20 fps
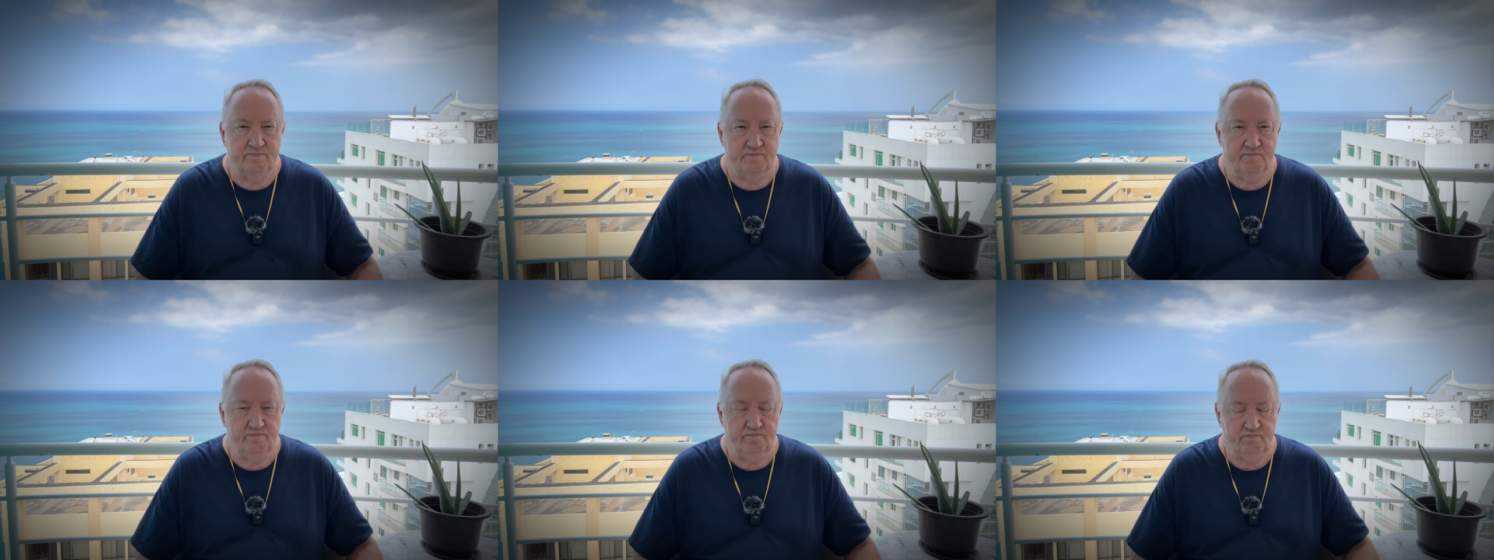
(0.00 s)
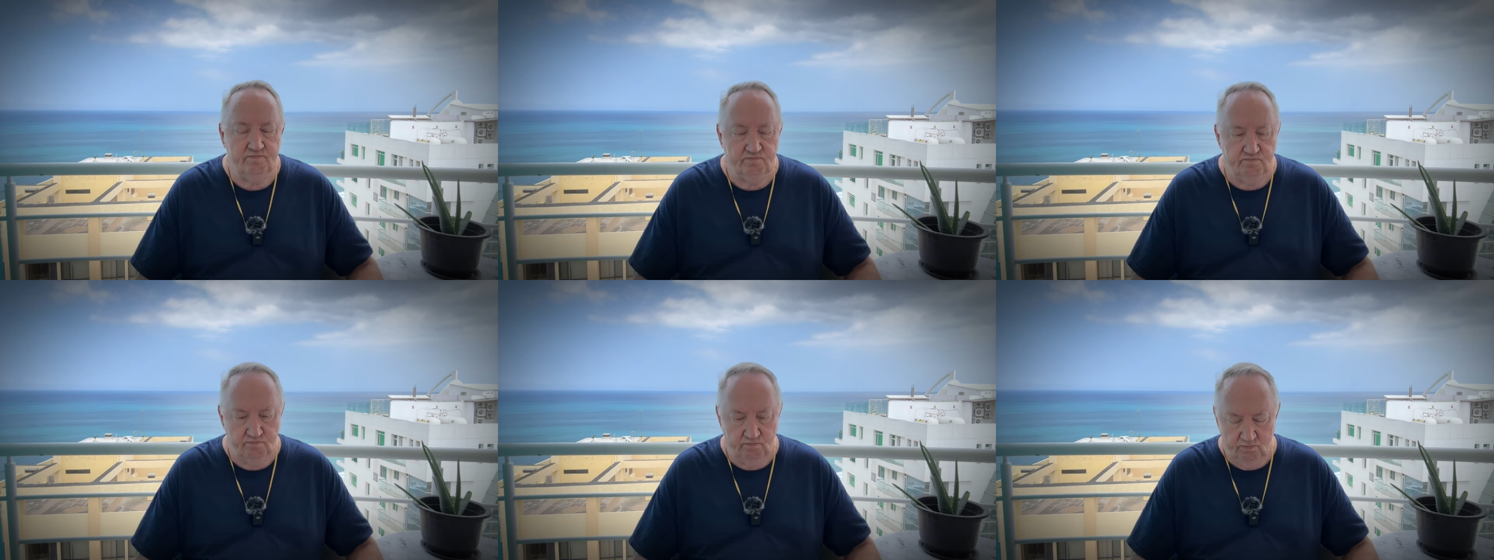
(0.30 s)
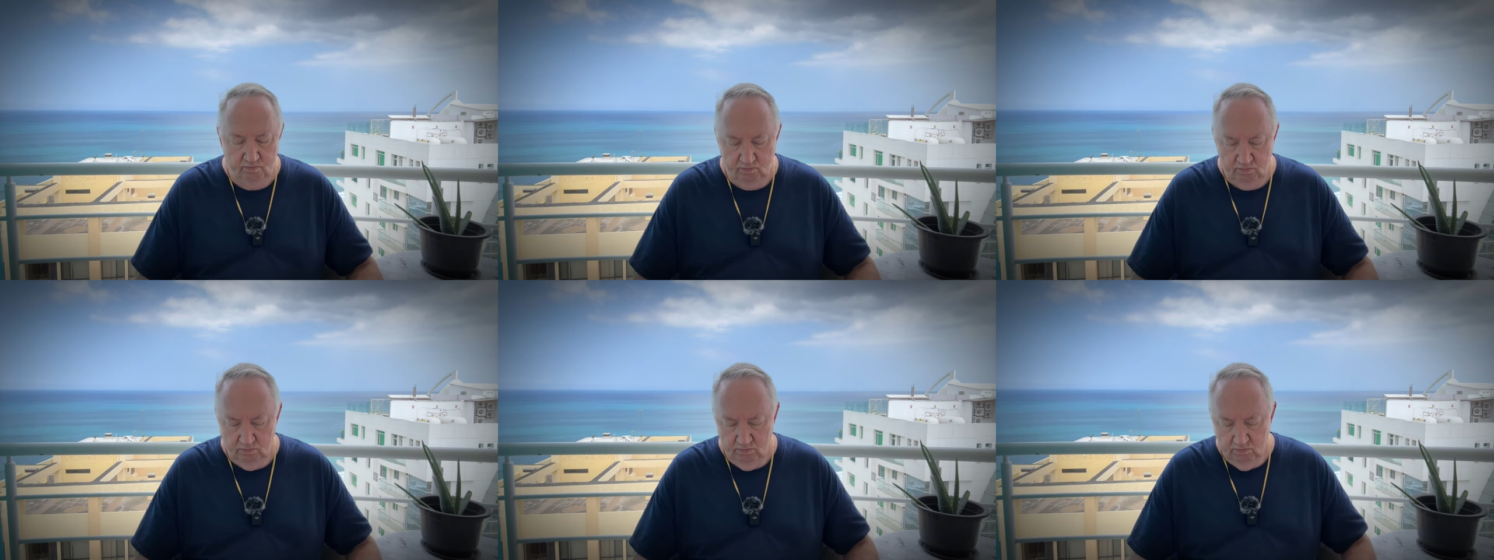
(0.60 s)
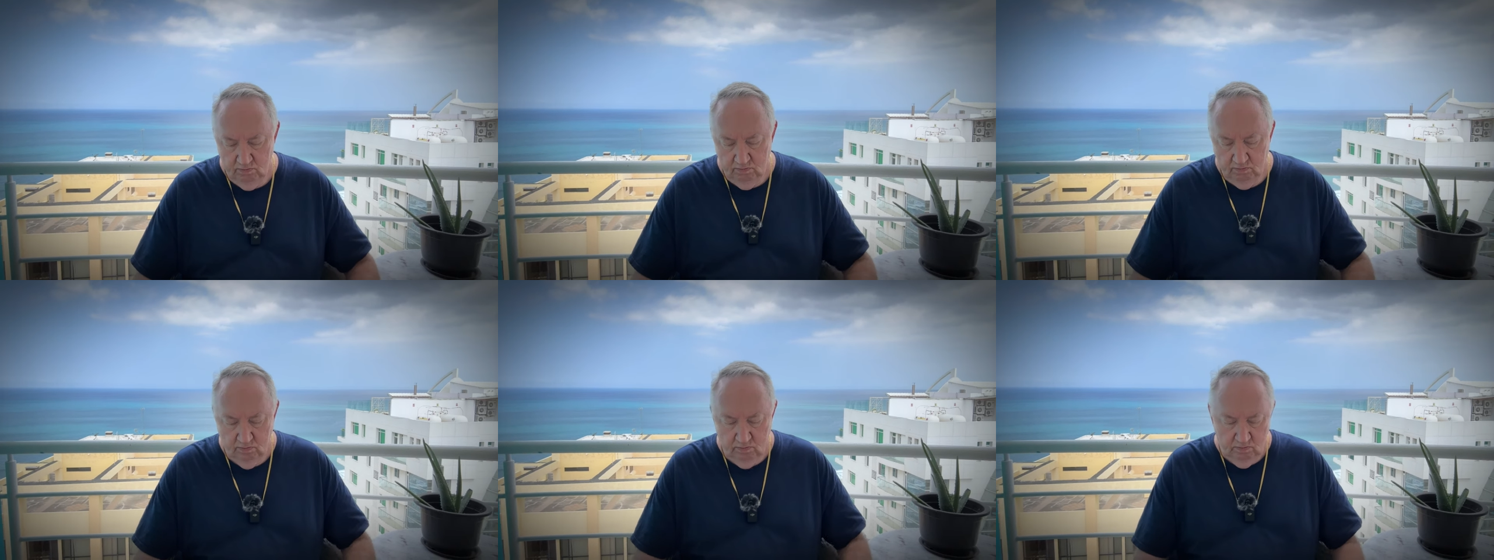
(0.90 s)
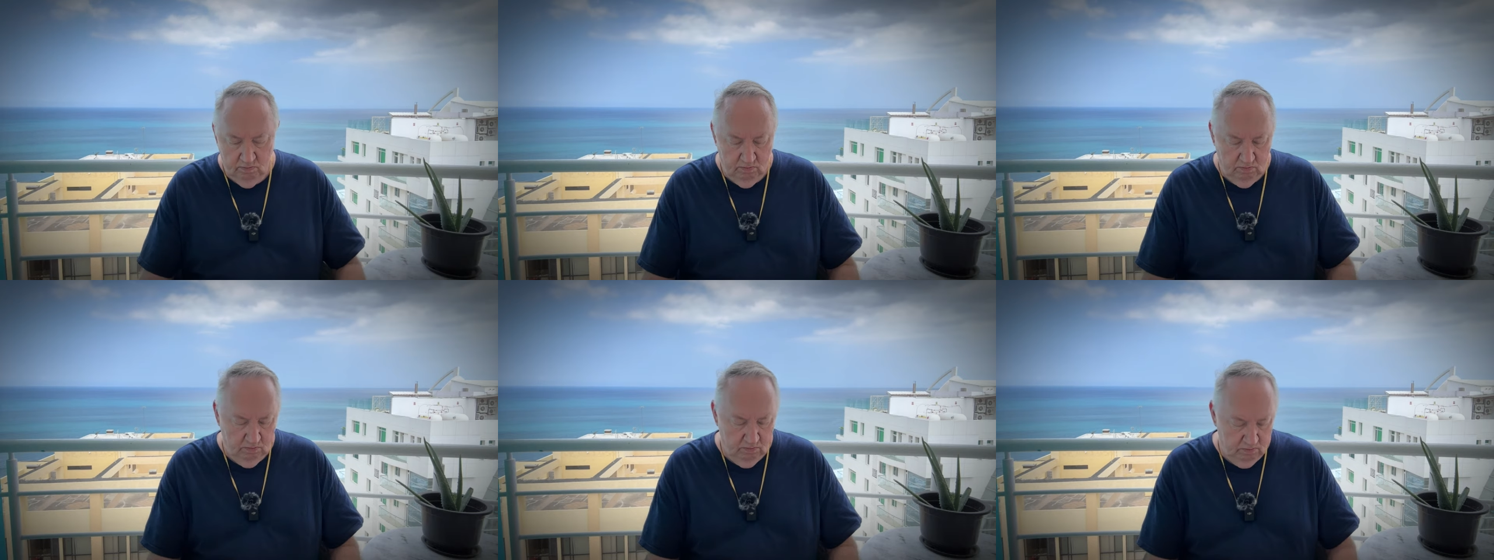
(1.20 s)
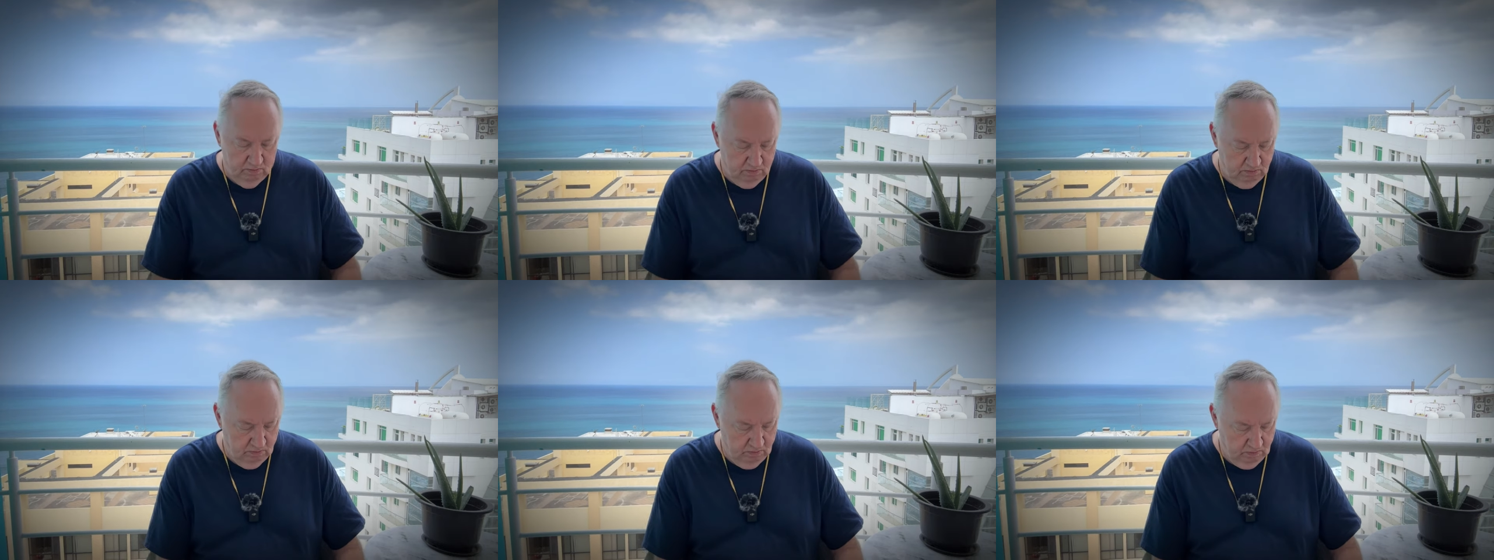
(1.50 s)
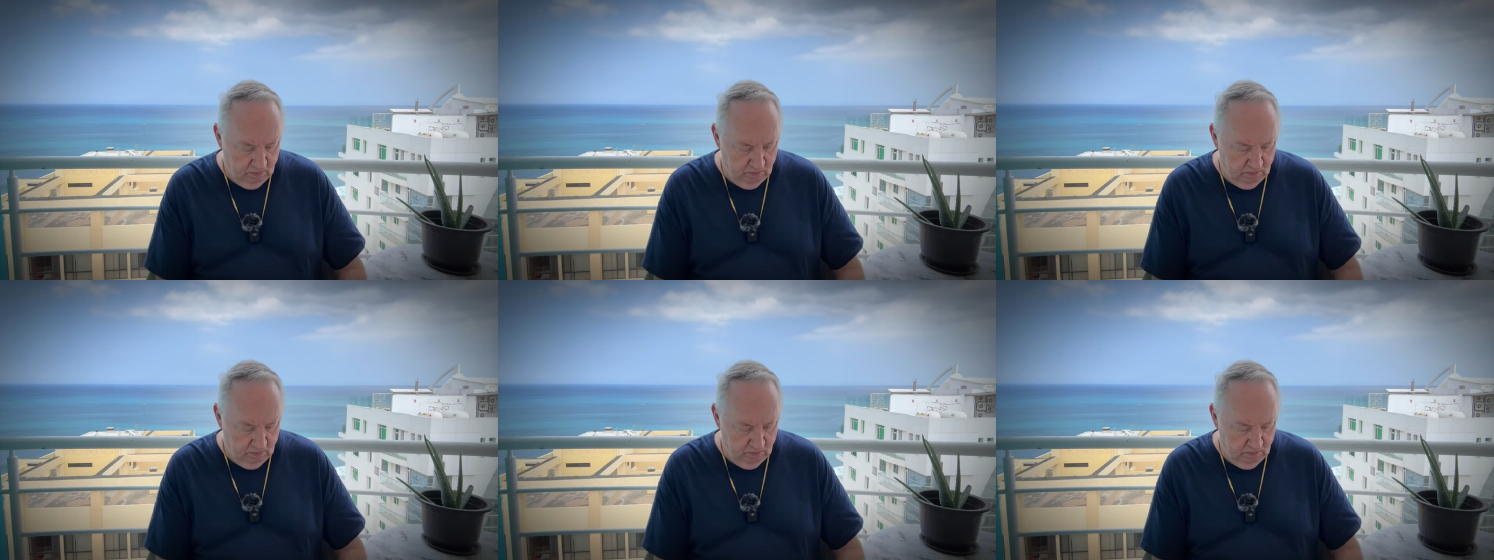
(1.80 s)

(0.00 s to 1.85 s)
No one is speaking in this clip.